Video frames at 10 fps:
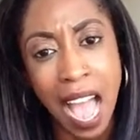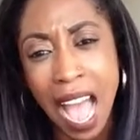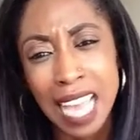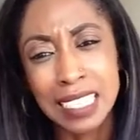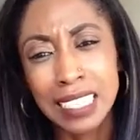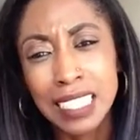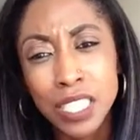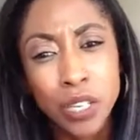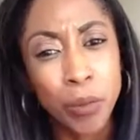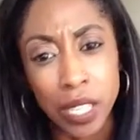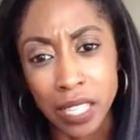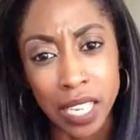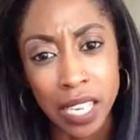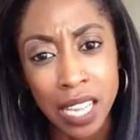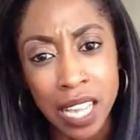I deal with
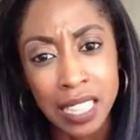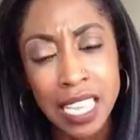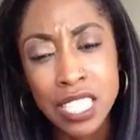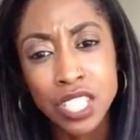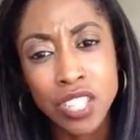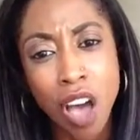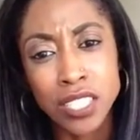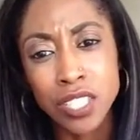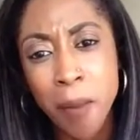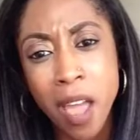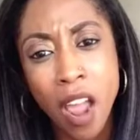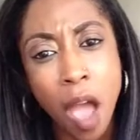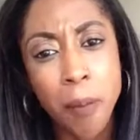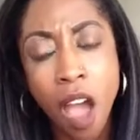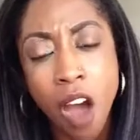it. These thoughts, no matter
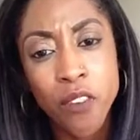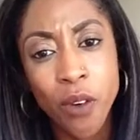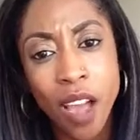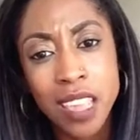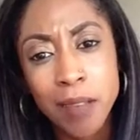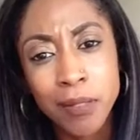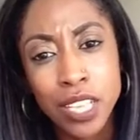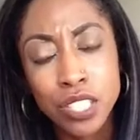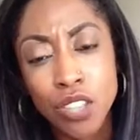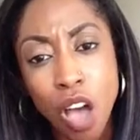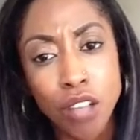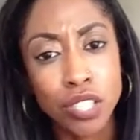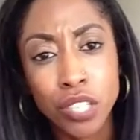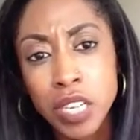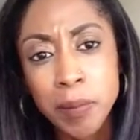how powerful I am, these
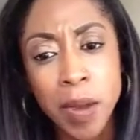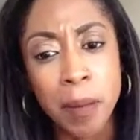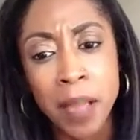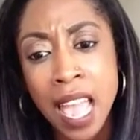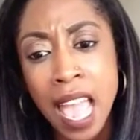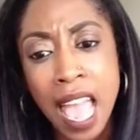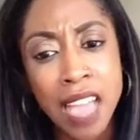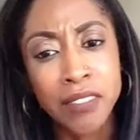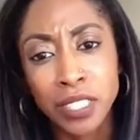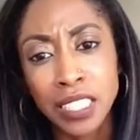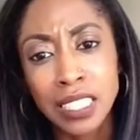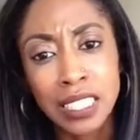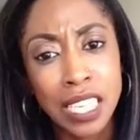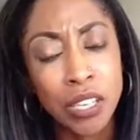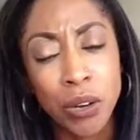thoughts creep up every
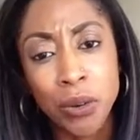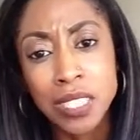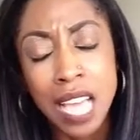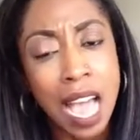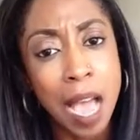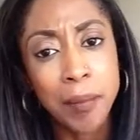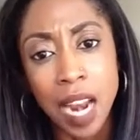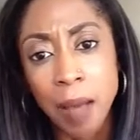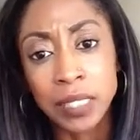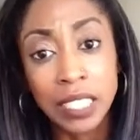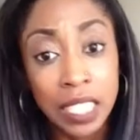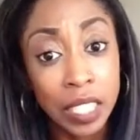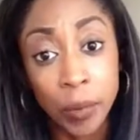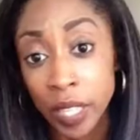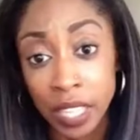single time that I'm
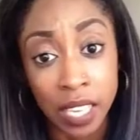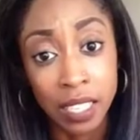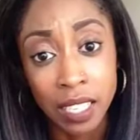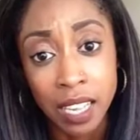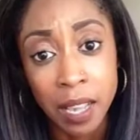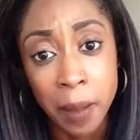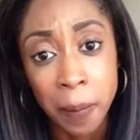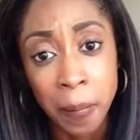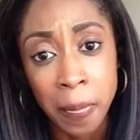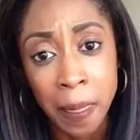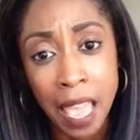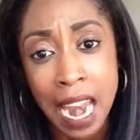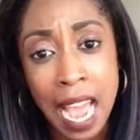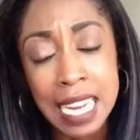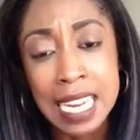dealing with it.
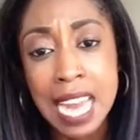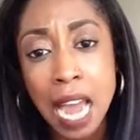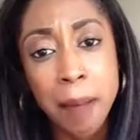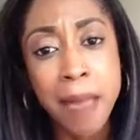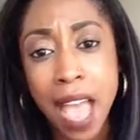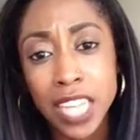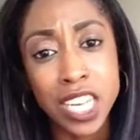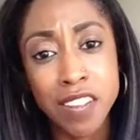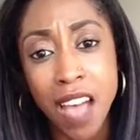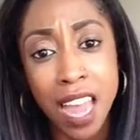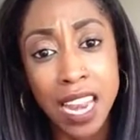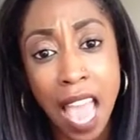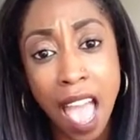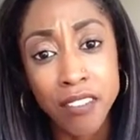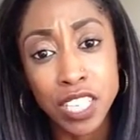And I cannot imagine if I
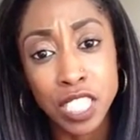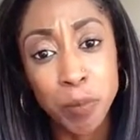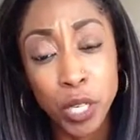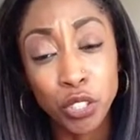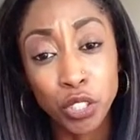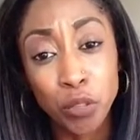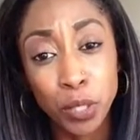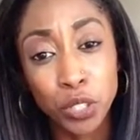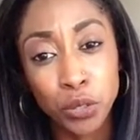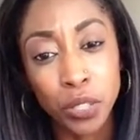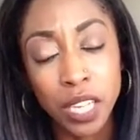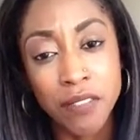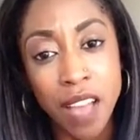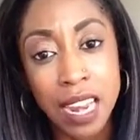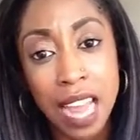didn't have this spiritual maturity,
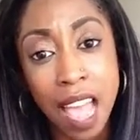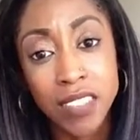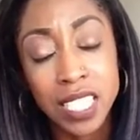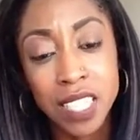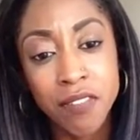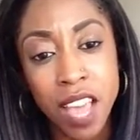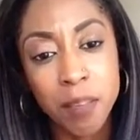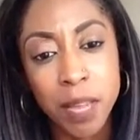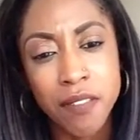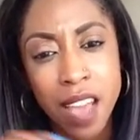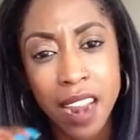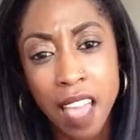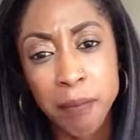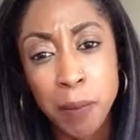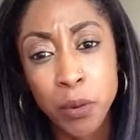if I didn't have this development, if I didn't
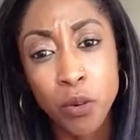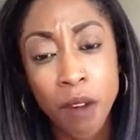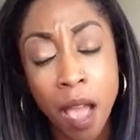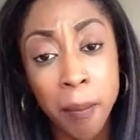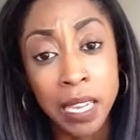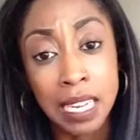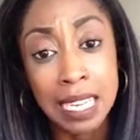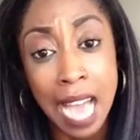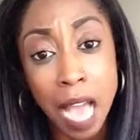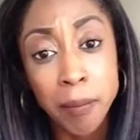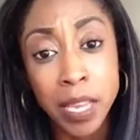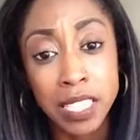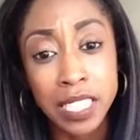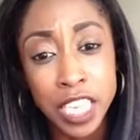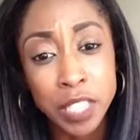have people around me to guide me
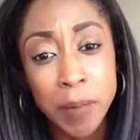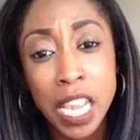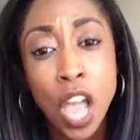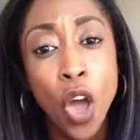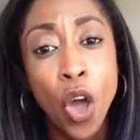and to teach me,